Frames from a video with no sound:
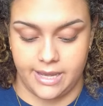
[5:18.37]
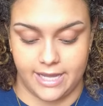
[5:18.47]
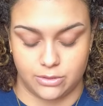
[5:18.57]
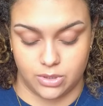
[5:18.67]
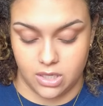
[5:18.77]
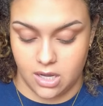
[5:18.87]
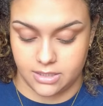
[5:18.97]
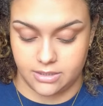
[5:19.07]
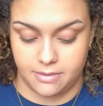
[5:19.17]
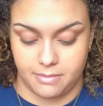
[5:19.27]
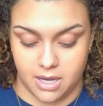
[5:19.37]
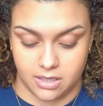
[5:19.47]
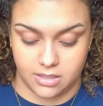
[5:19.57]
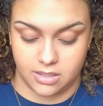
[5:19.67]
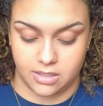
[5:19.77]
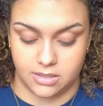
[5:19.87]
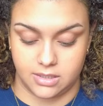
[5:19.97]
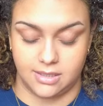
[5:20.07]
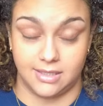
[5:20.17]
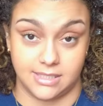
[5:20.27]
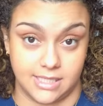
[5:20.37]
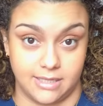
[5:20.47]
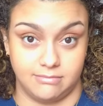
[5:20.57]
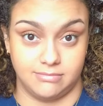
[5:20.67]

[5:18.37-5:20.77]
ashwagandha, maca. Listen,